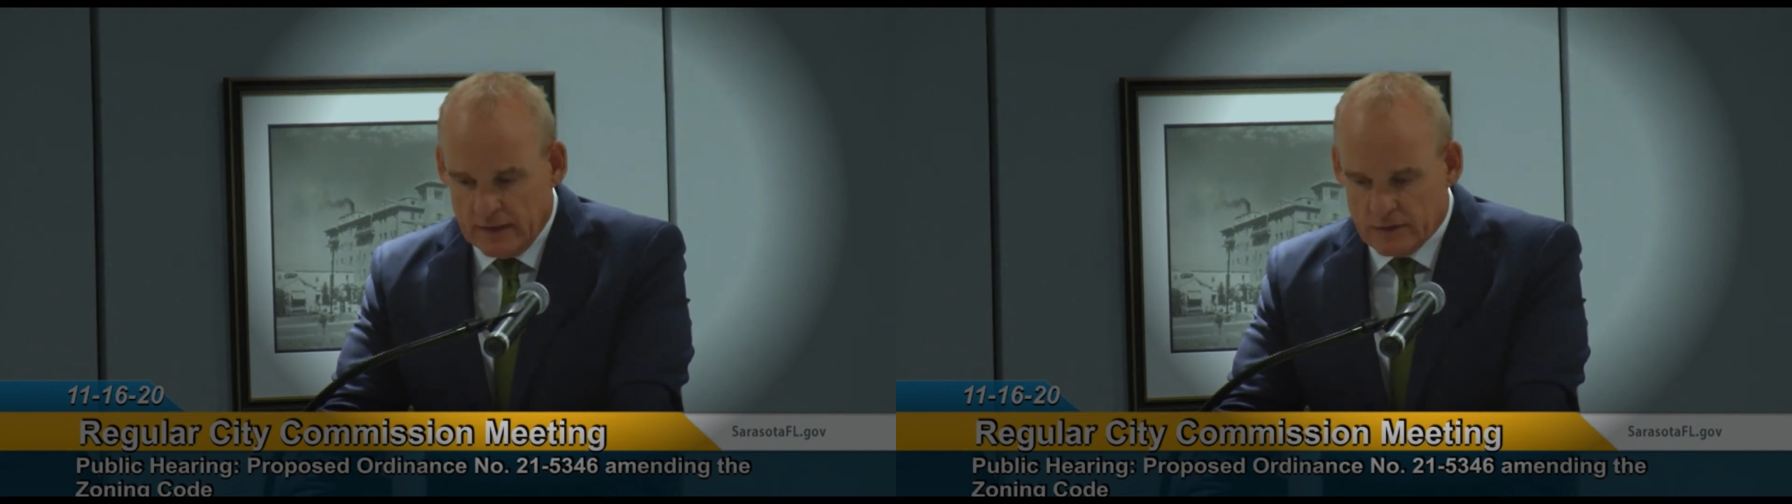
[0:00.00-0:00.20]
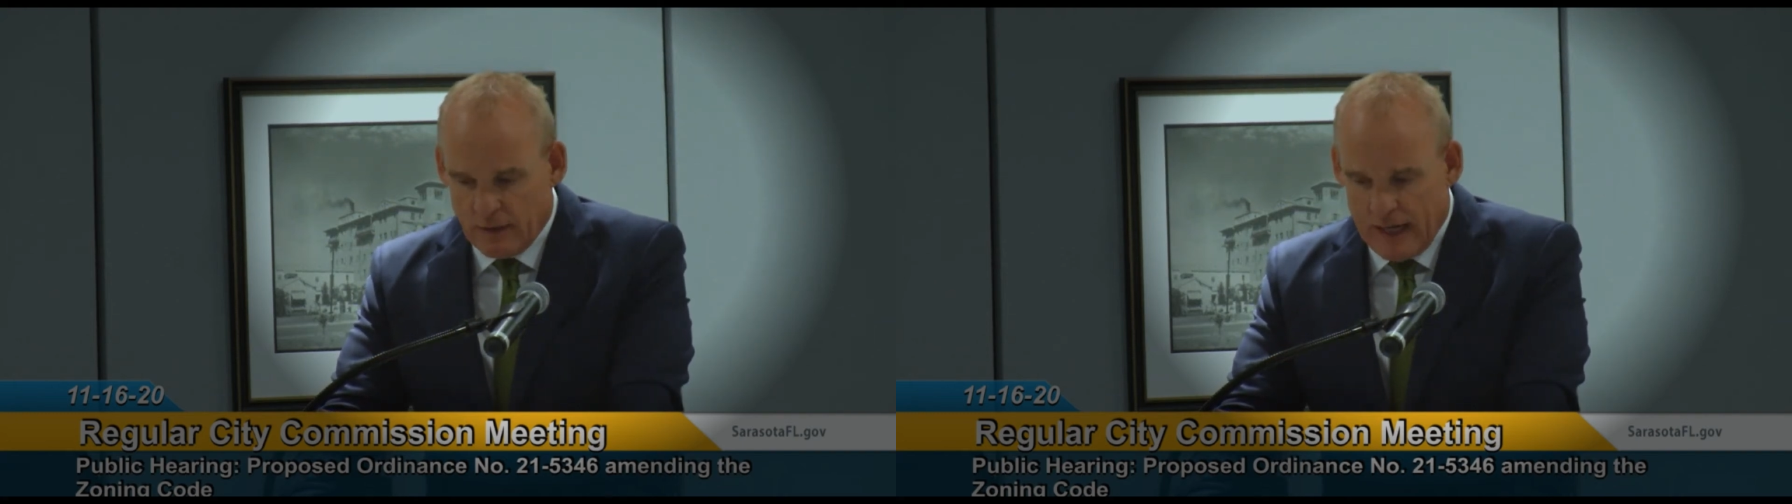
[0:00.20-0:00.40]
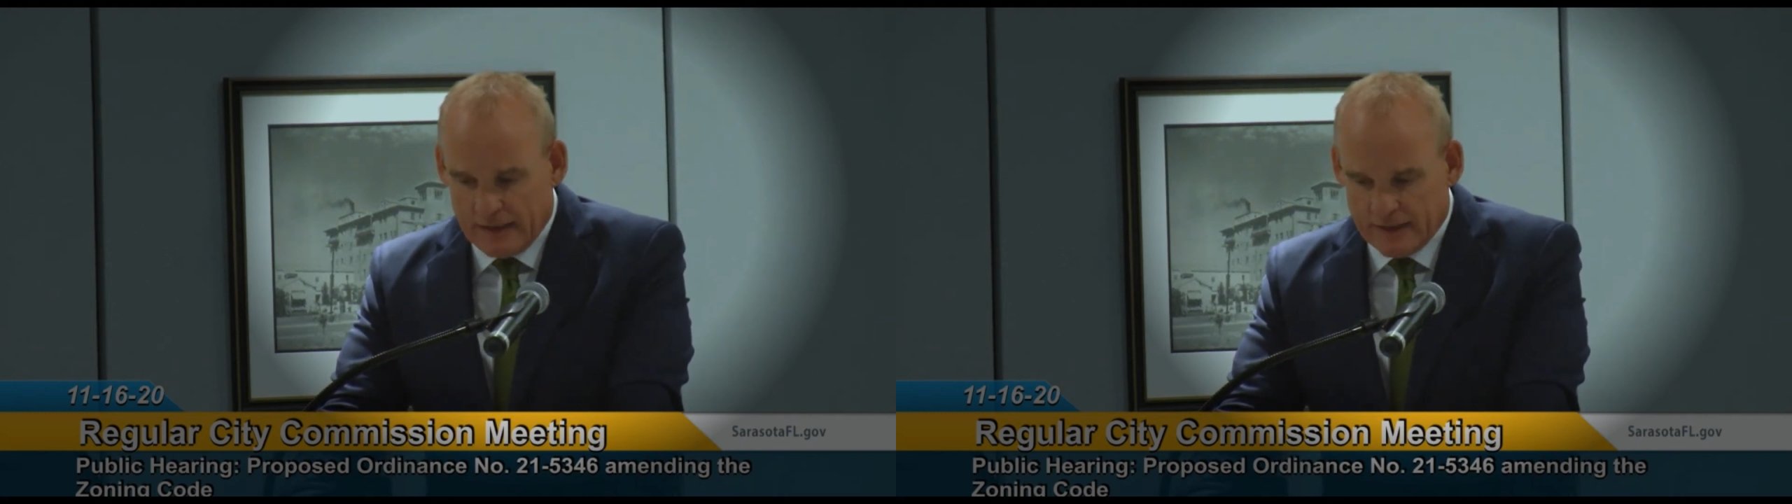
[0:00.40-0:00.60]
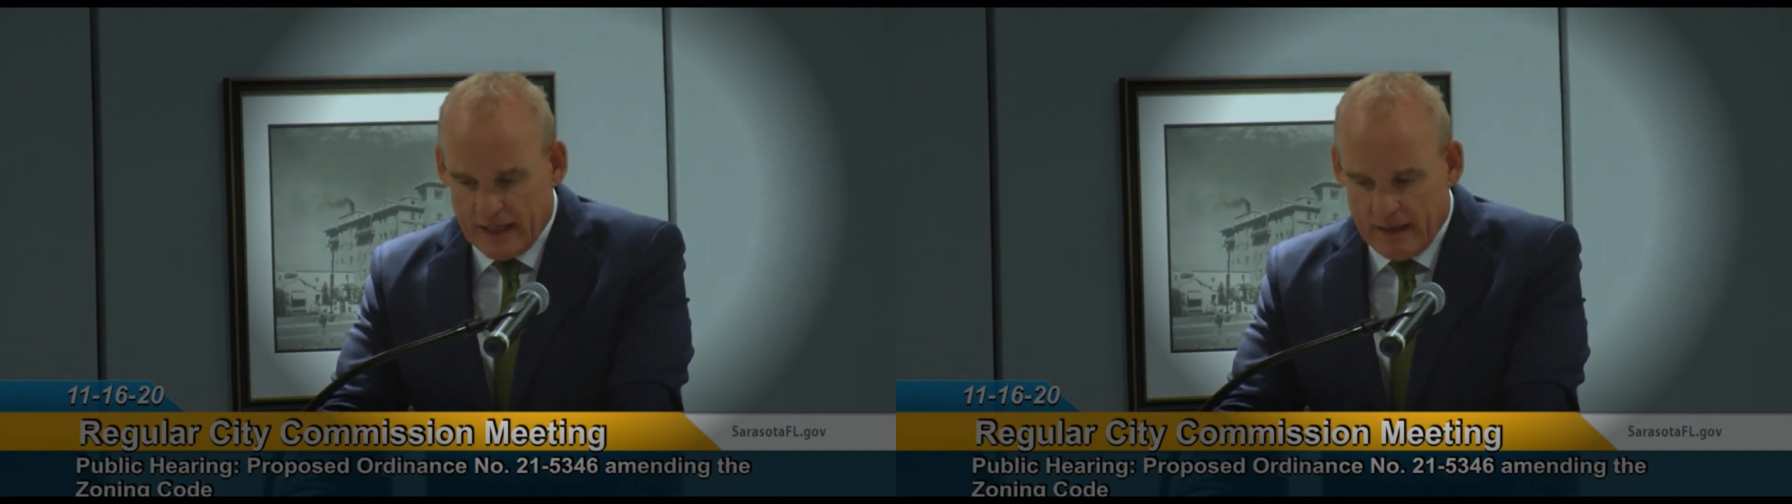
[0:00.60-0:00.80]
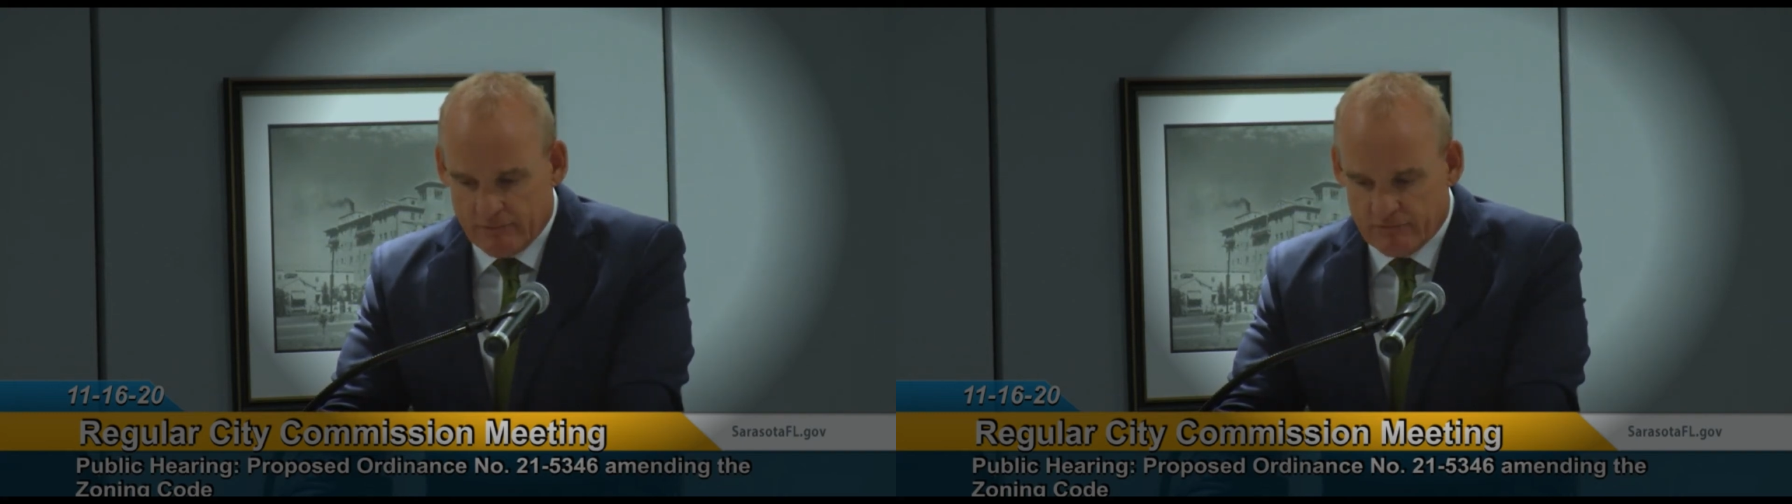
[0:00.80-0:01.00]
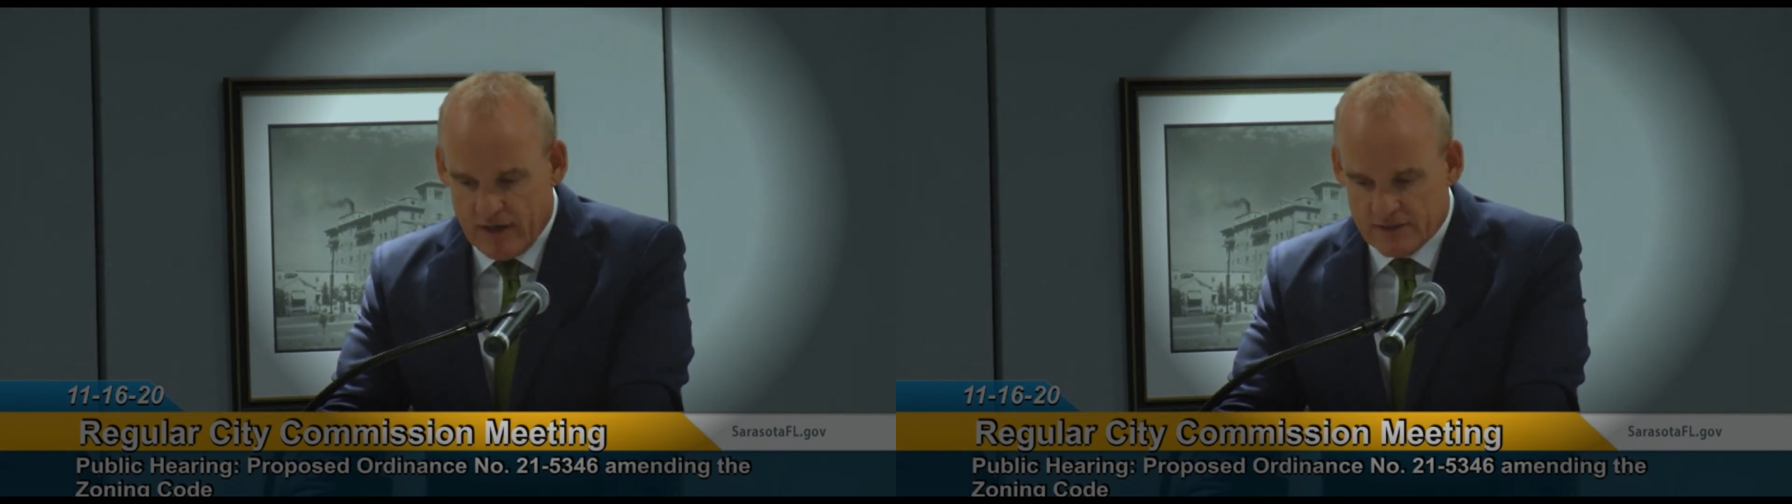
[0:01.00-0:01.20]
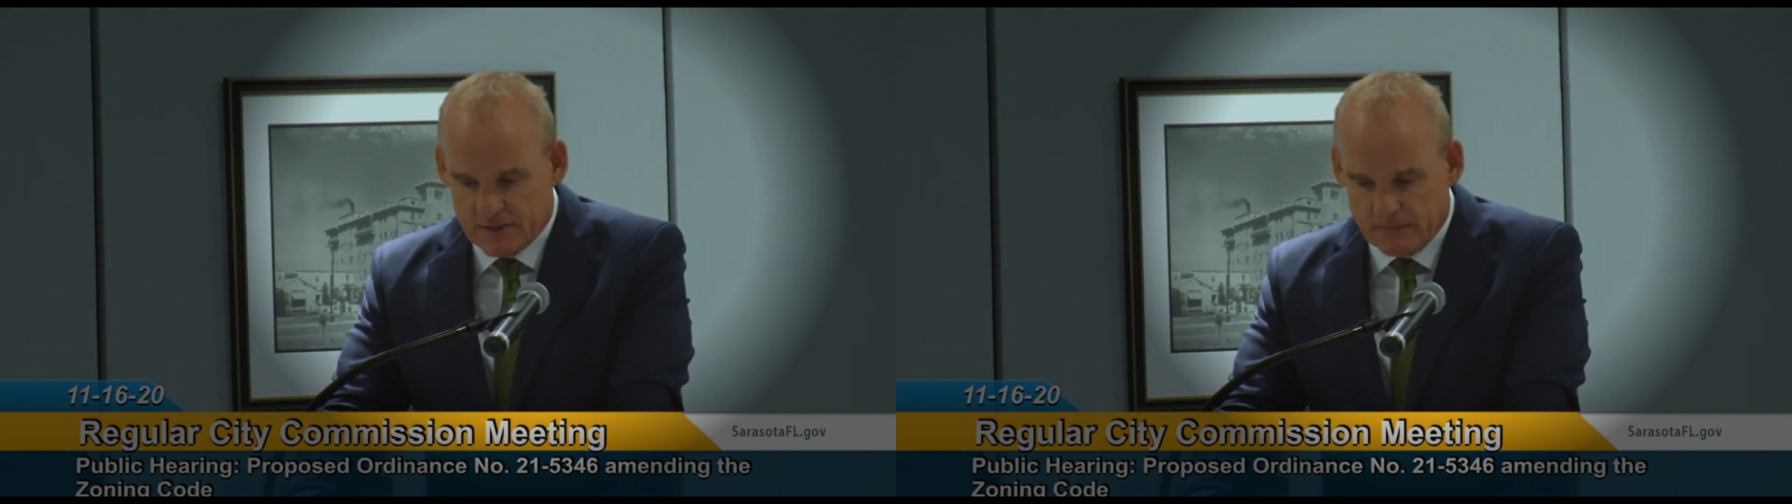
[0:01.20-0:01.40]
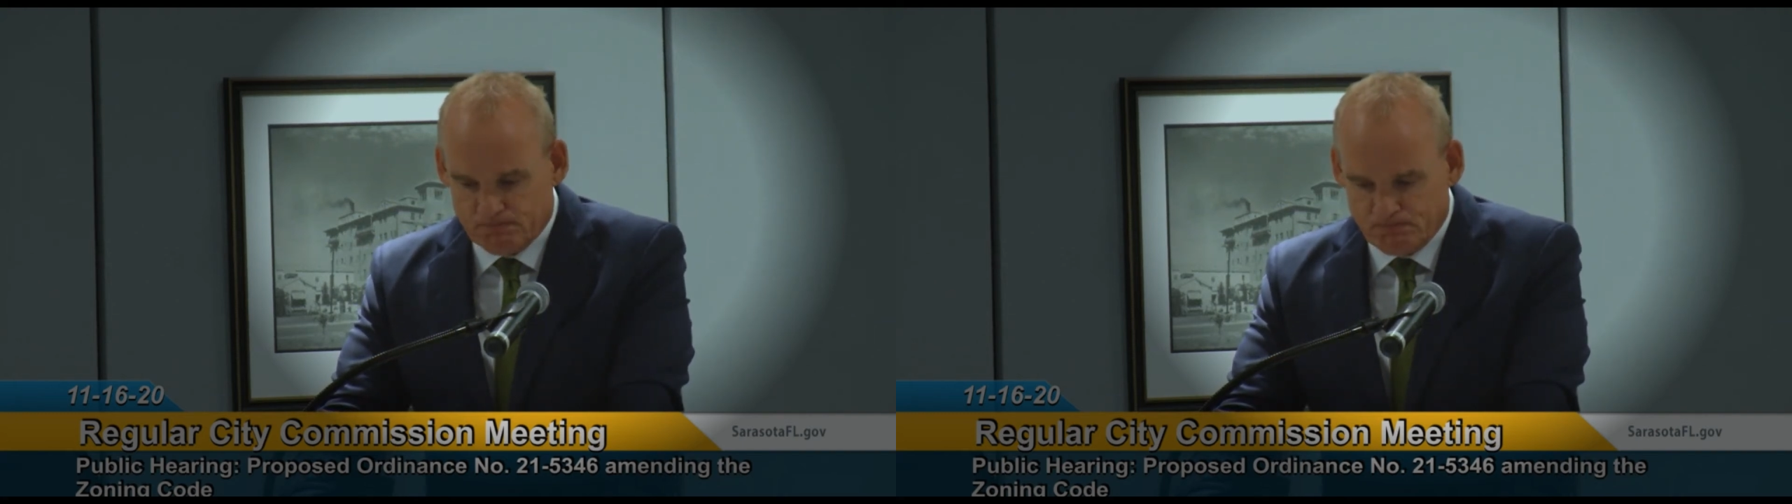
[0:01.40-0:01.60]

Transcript: to a handicapped resident.